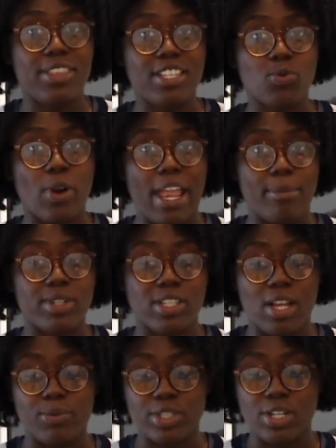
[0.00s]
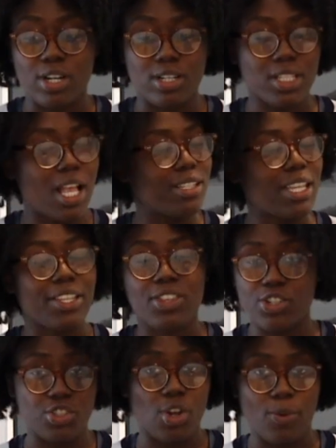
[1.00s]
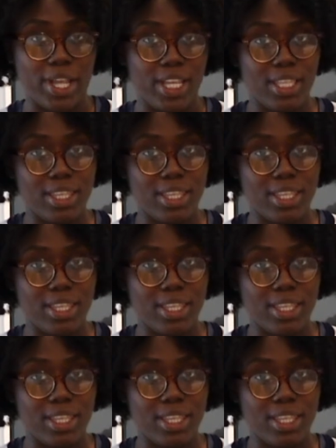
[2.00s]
these were Amazon returns. I was like, there's no way.